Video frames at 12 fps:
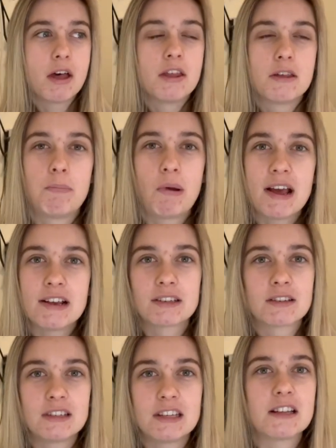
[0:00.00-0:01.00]
The players
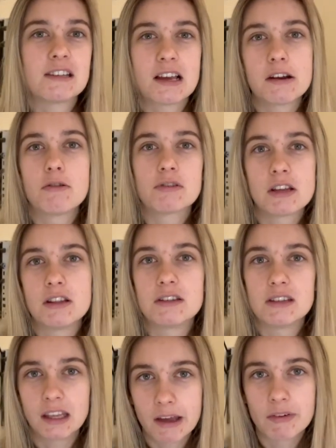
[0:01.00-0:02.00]
can see that Ten Hag's in this
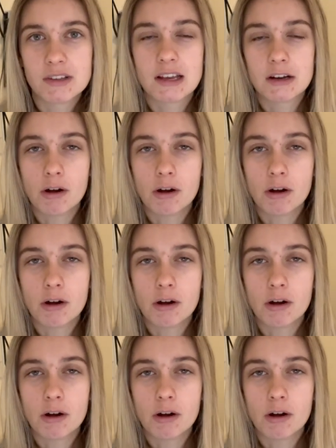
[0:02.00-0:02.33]
together, Ten